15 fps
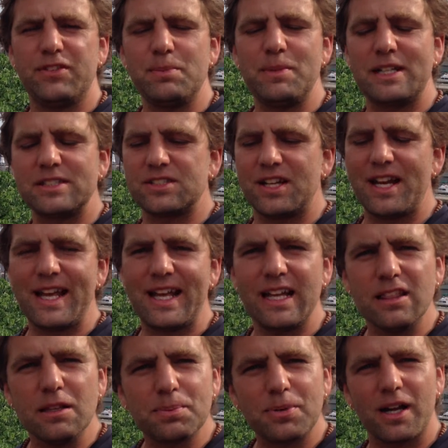from yesterday,
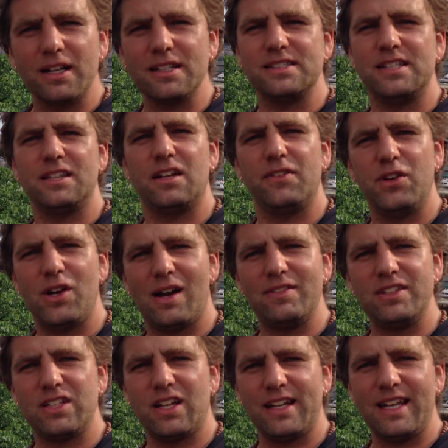get the products in there if you
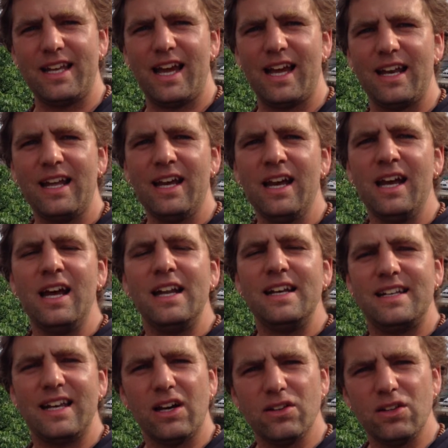haven't done it yet,
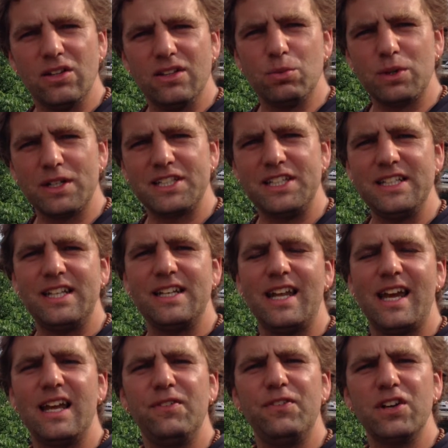download the worksheet
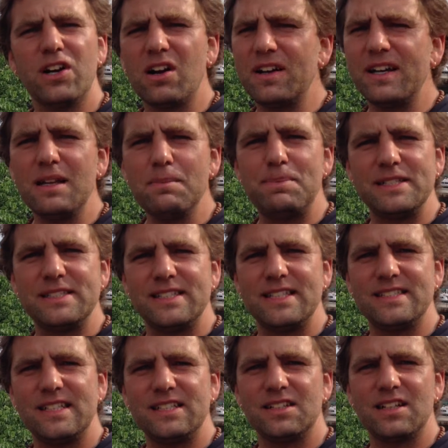today, and if you're already in
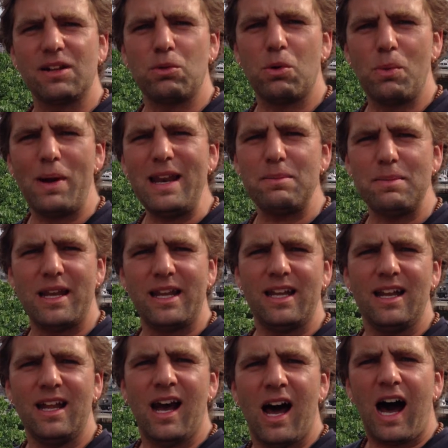business and you're like, well, wait a minute,
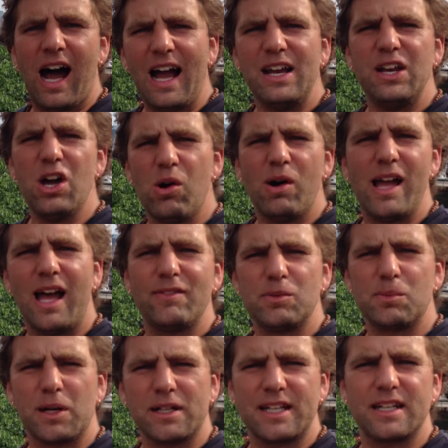I know I have a
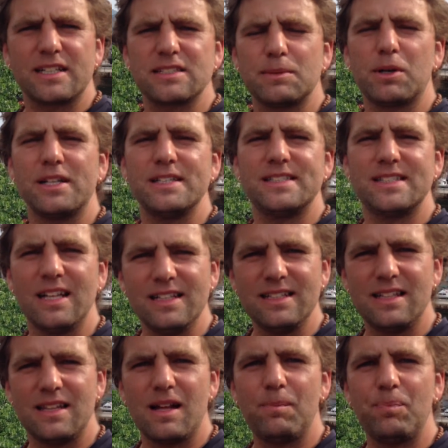market because I'm already selling
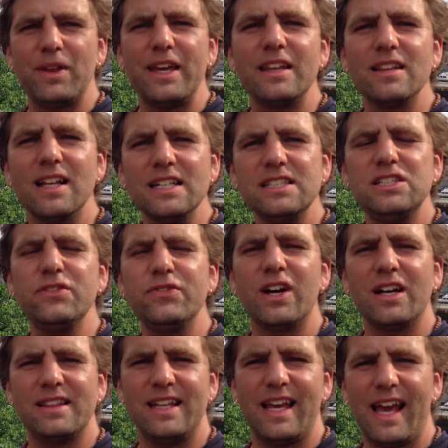to them, unless you've
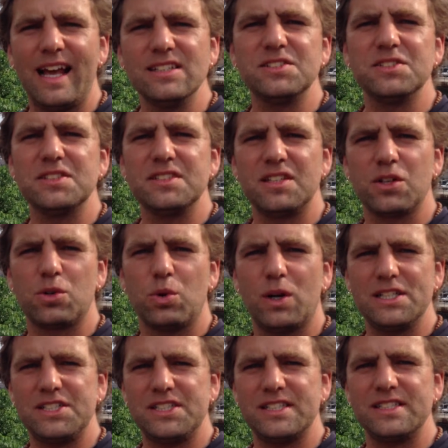got the answers to the
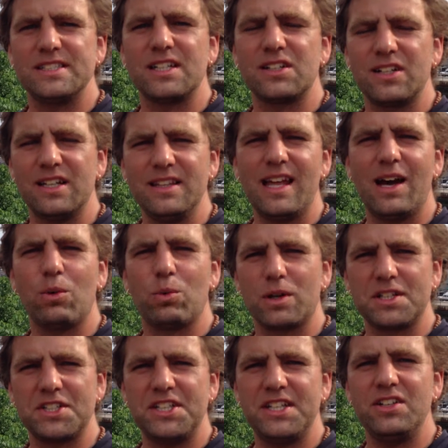questions that are in that
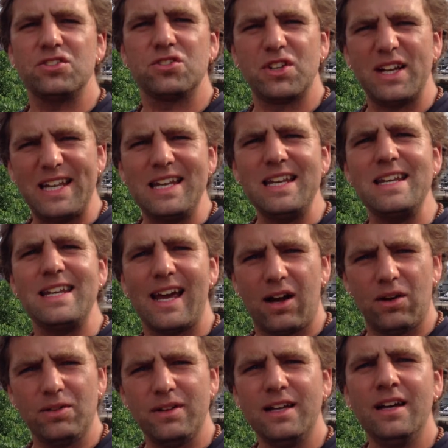worksheet written
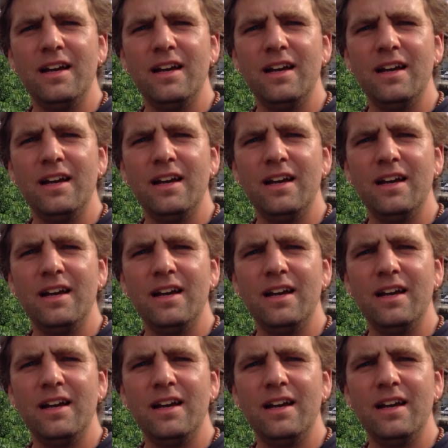down